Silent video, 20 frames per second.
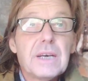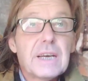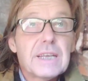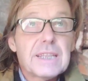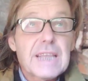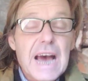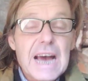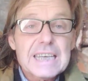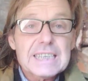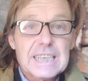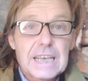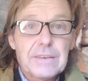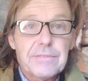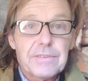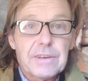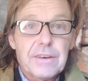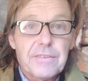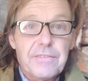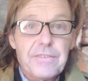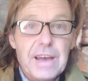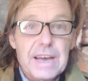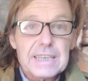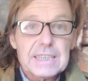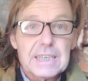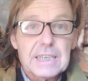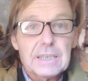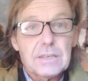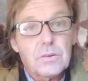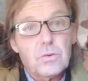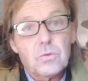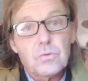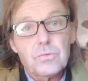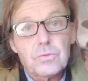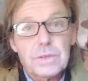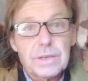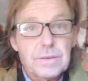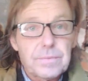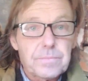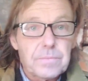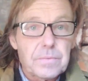that's even affected all
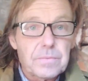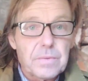the